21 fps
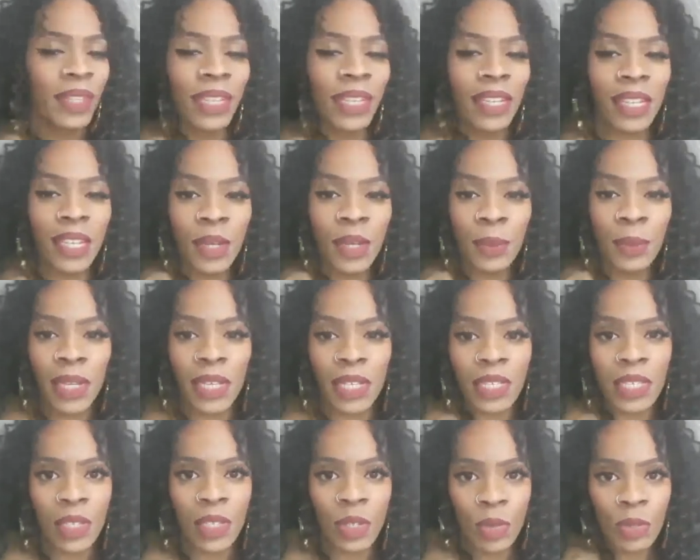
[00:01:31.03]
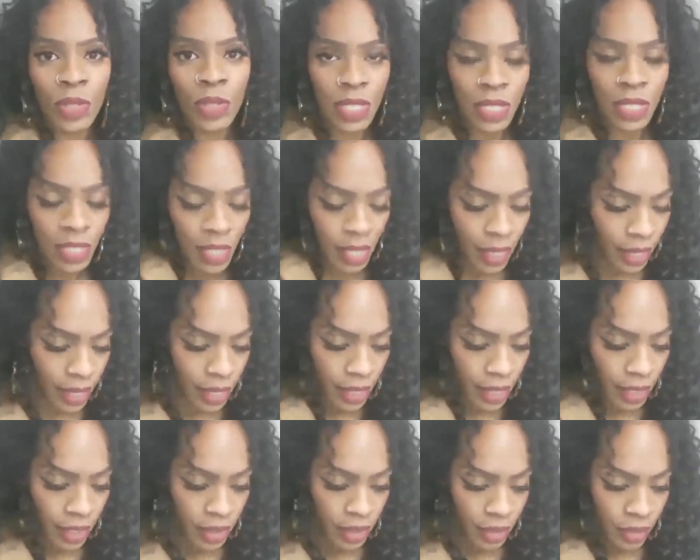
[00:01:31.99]
Anyway, so
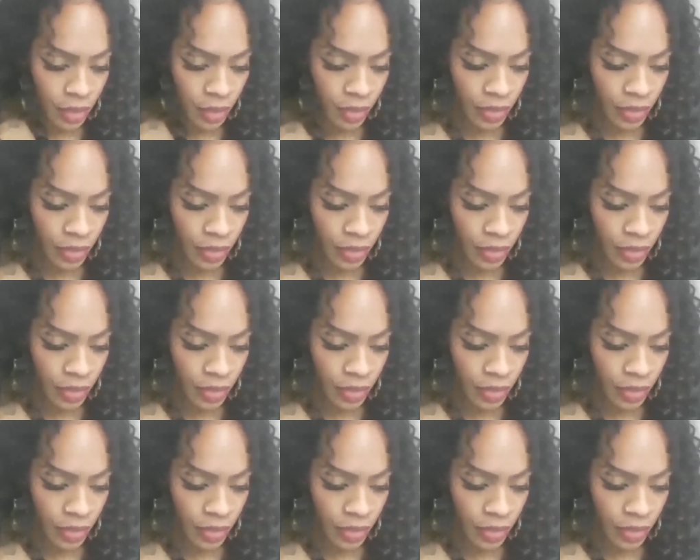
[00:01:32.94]
today,